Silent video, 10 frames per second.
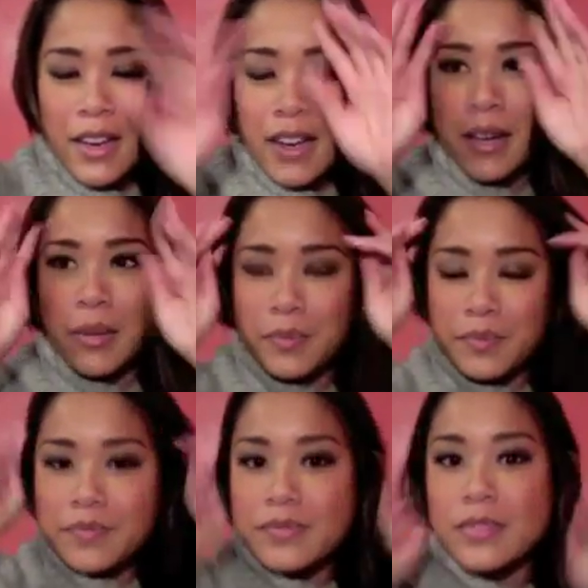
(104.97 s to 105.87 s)
um,
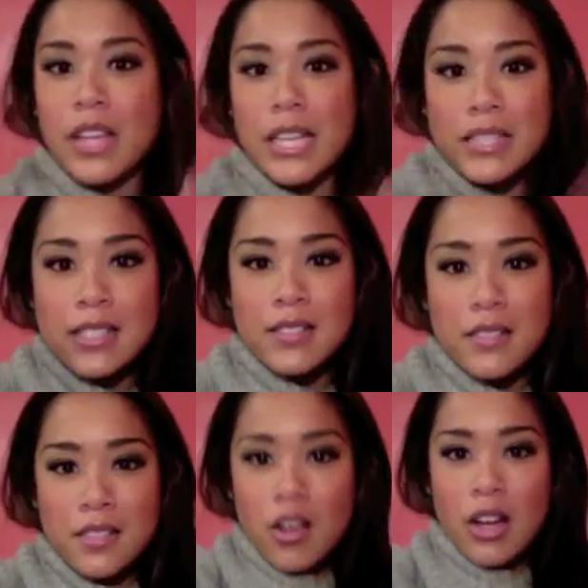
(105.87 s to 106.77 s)
lights
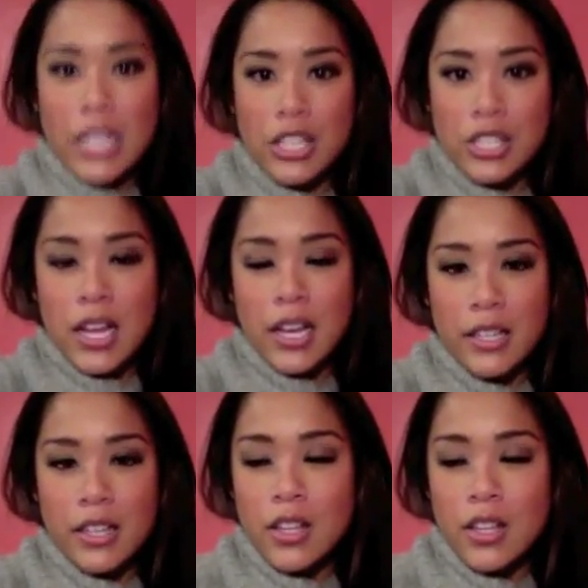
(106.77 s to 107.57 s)
on each side.